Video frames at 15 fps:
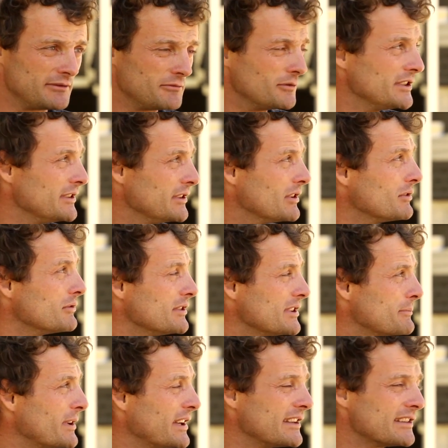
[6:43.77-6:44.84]
we know the
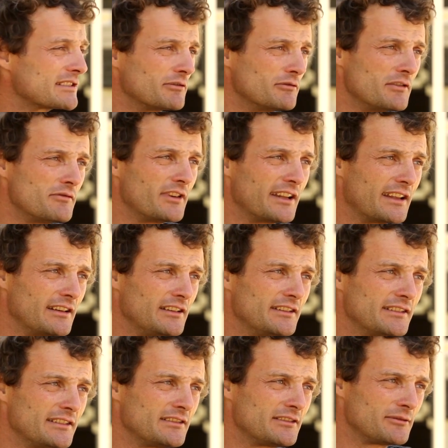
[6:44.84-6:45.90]
place and we fly a
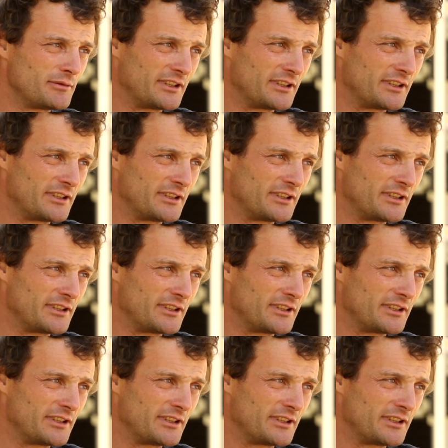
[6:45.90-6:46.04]
little,